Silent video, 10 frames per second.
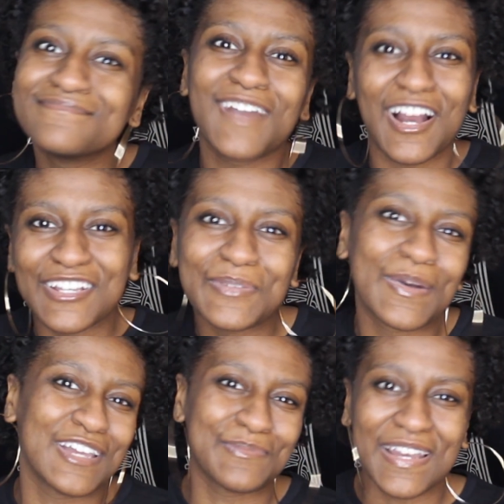
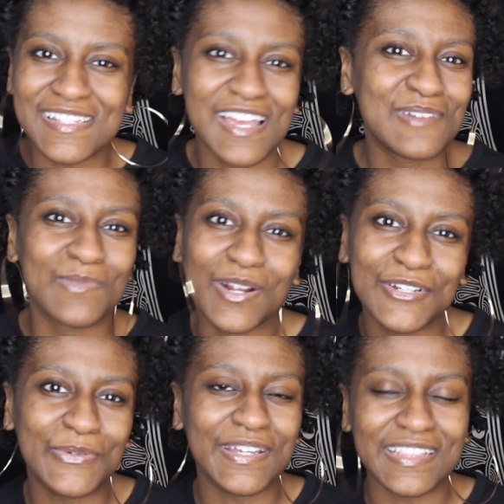occupying my time or
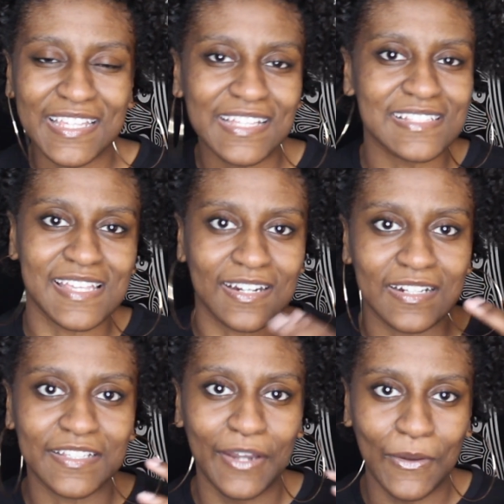doing things that
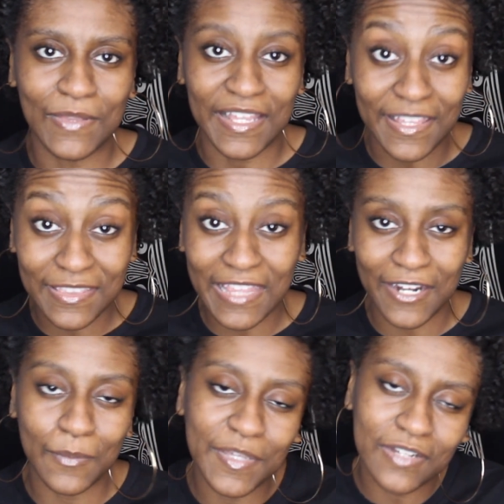are, you know, like
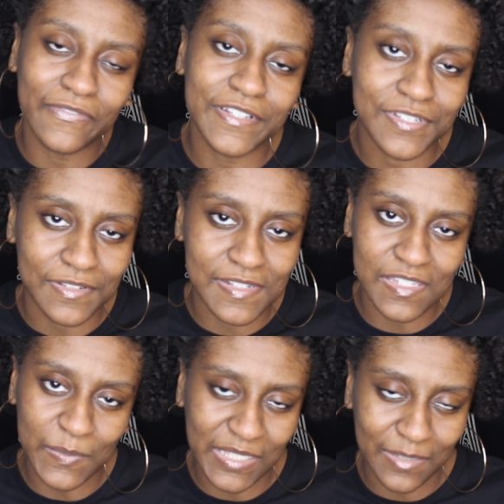that are beneficial
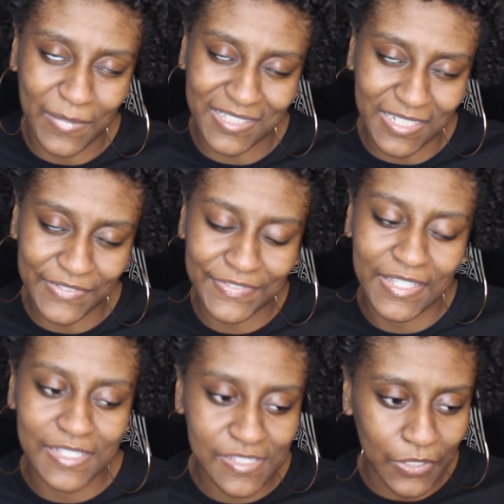to me in my life.
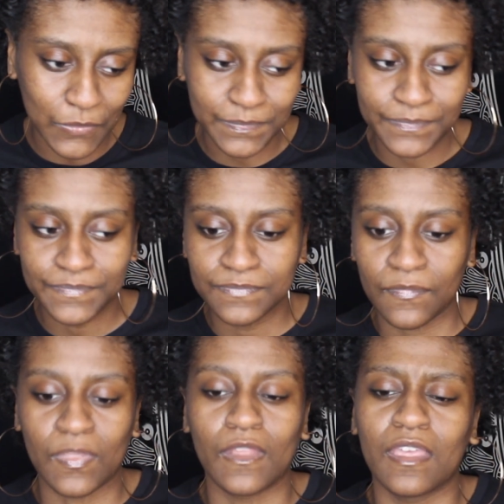So
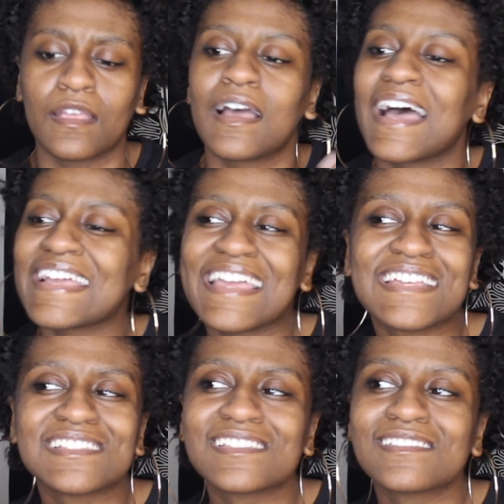I
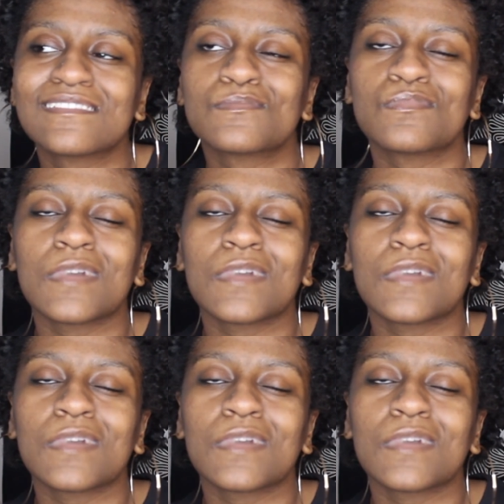guess